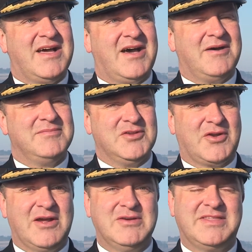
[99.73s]
Um,
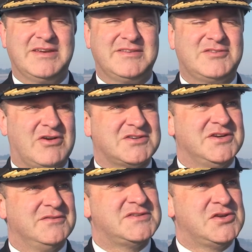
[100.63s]
not only the
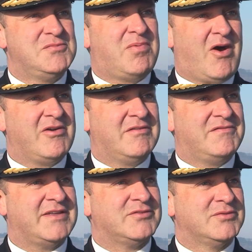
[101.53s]
destruction of two pirate
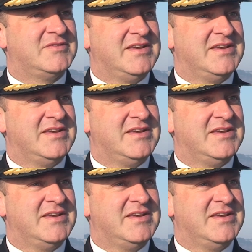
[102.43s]
vessels,